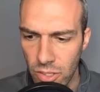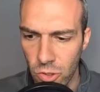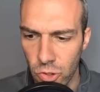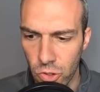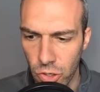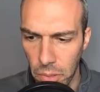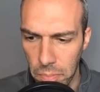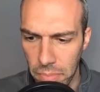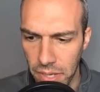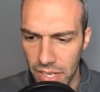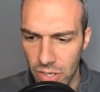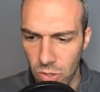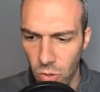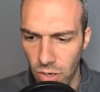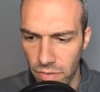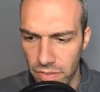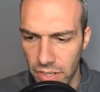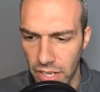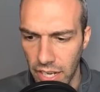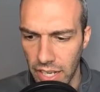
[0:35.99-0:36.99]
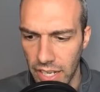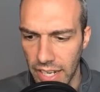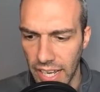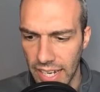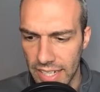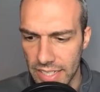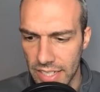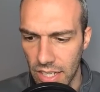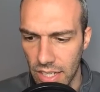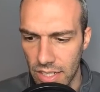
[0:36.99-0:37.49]
Grumpig, Corviknight,
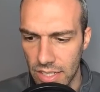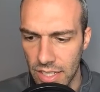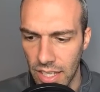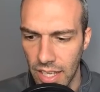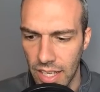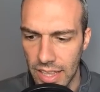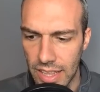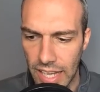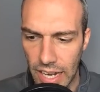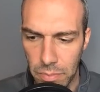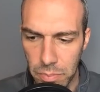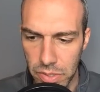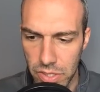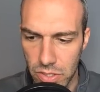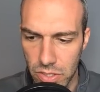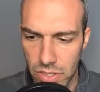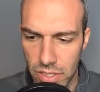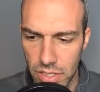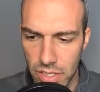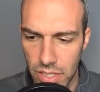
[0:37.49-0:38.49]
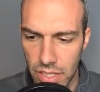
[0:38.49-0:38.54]
XLs, Lapras.